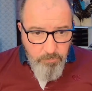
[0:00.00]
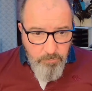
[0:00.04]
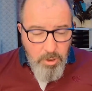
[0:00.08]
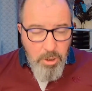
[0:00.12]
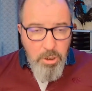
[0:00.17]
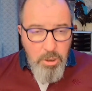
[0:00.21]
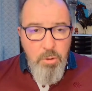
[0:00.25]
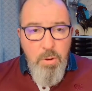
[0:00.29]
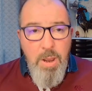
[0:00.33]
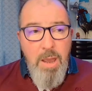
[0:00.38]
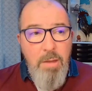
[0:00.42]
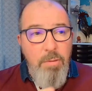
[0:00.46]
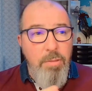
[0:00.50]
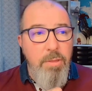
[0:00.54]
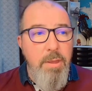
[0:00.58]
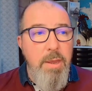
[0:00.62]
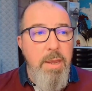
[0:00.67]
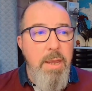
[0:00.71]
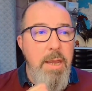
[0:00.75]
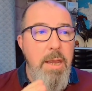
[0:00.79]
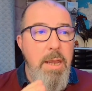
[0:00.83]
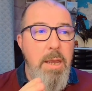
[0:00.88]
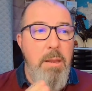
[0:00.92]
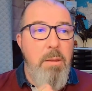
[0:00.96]
You have
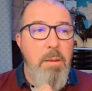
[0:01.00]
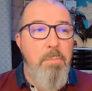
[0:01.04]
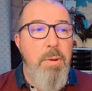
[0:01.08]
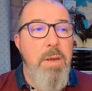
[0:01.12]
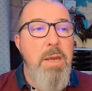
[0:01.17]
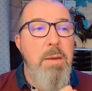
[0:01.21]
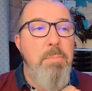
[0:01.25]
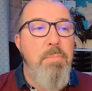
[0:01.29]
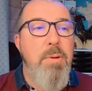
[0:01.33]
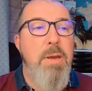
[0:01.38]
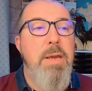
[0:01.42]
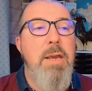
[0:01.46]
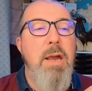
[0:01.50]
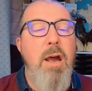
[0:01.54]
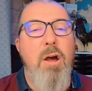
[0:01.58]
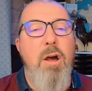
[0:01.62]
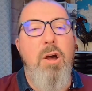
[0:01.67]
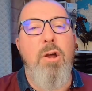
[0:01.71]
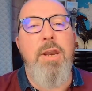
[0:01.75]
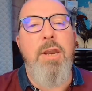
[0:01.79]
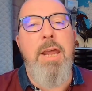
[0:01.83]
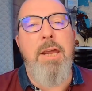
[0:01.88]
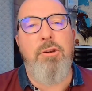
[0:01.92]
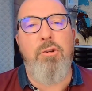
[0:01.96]
the
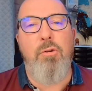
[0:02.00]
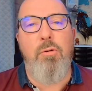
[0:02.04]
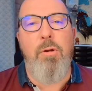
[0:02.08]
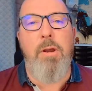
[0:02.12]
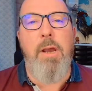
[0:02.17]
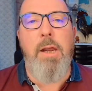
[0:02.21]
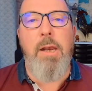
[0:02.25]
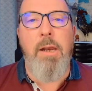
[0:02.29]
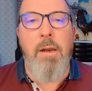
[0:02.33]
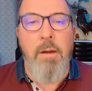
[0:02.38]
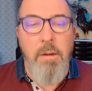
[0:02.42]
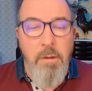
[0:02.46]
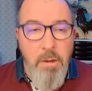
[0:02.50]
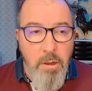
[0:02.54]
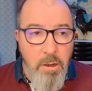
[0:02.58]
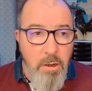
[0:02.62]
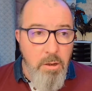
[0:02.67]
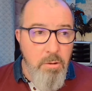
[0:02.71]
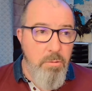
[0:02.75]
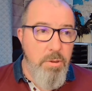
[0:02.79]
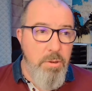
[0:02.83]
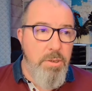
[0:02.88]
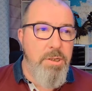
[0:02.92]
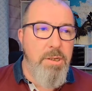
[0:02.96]
PPR naturel,
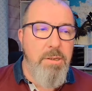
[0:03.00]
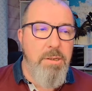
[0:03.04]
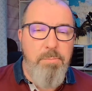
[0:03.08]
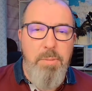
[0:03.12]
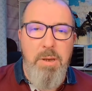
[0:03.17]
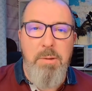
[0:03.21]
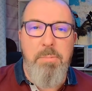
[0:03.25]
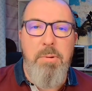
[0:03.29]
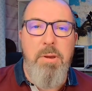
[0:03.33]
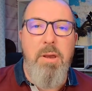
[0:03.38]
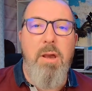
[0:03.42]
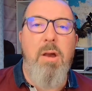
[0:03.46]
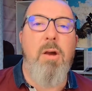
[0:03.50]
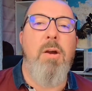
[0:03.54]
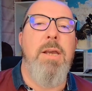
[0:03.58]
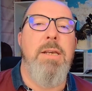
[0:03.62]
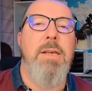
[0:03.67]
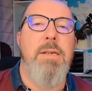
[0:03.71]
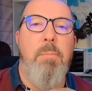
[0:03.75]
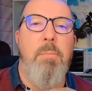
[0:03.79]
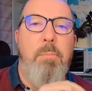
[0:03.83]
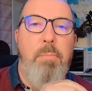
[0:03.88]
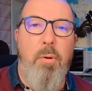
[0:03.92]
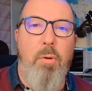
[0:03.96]
which is PPR
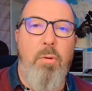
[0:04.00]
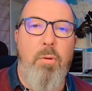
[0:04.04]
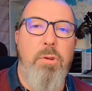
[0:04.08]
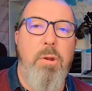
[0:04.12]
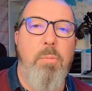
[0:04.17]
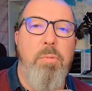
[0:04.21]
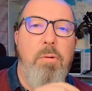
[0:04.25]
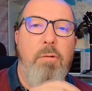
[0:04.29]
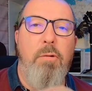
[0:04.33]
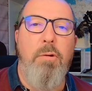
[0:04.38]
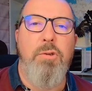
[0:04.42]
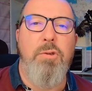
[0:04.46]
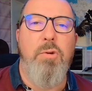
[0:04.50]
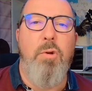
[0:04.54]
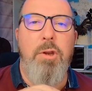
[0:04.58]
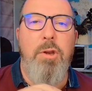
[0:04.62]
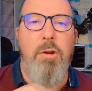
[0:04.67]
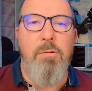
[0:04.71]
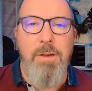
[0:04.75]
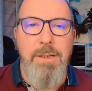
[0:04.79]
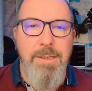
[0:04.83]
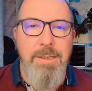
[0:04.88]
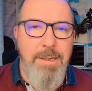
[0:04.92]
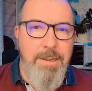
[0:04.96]
is Plan de Prévention des
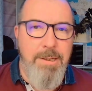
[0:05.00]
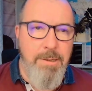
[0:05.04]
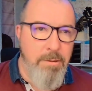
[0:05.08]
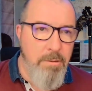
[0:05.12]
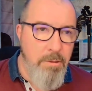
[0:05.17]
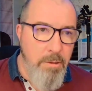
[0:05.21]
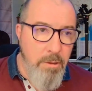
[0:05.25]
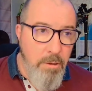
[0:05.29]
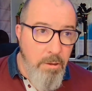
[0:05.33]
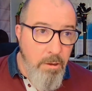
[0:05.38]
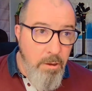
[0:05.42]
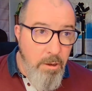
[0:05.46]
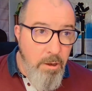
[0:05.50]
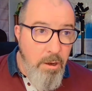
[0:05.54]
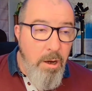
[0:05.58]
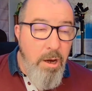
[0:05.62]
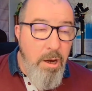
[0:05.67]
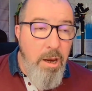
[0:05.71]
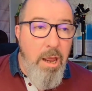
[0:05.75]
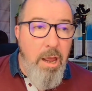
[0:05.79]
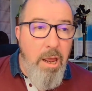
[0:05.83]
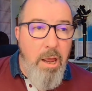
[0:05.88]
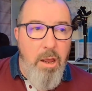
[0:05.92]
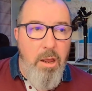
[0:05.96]
Risques,
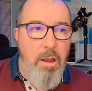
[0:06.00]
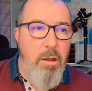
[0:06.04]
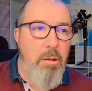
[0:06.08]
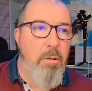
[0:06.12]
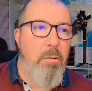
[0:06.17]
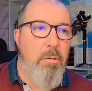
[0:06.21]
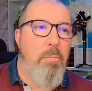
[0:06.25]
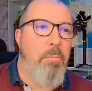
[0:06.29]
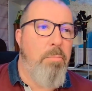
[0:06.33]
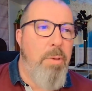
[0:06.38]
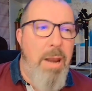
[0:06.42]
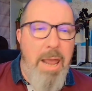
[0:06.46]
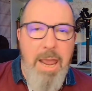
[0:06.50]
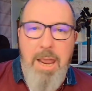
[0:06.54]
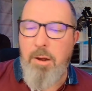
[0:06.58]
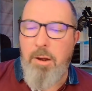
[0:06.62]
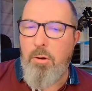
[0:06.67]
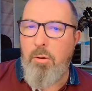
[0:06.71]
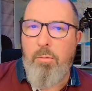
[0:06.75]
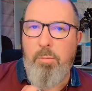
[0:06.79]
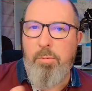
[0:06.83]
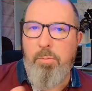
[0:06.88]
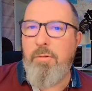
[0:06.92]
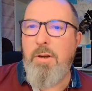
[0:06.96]
plan
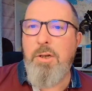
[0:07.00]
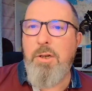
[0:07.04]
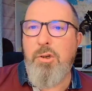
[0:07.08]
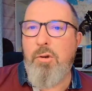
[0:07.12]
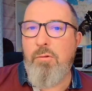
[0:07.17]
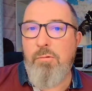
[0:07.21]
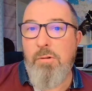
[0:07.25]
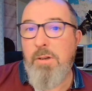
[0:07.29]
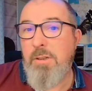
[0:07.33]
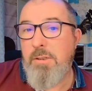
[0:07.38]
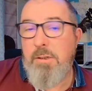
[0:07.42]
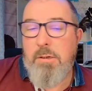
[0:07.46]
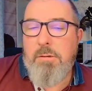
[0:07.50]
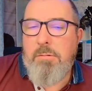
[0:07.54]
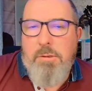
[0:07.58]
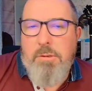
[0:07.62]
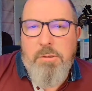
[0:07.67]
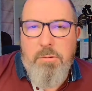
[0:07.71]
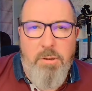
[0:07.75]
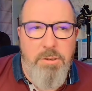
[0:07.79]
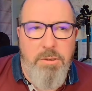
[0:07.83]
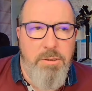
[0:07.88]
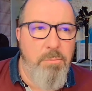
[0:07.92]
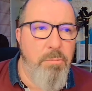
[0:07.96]
of prevention of risk. That's
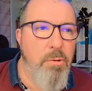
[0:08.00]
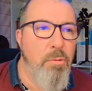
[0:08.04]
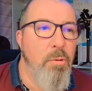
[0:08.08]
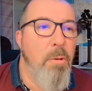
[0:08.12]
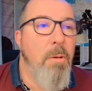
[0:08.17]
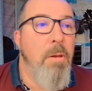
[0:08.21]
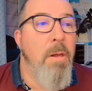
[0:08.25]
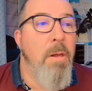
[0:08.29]
quite simple.